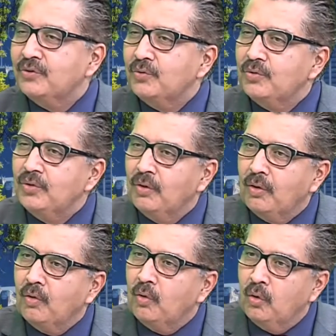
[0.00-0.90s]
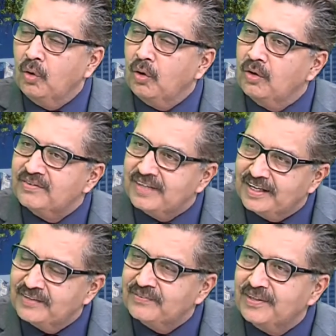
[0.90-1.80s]
to your overall
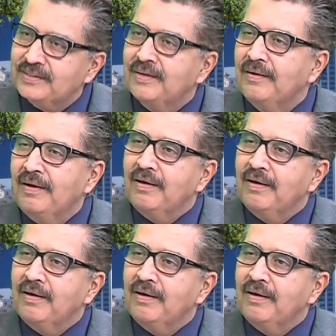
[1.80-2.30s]
satisfaction,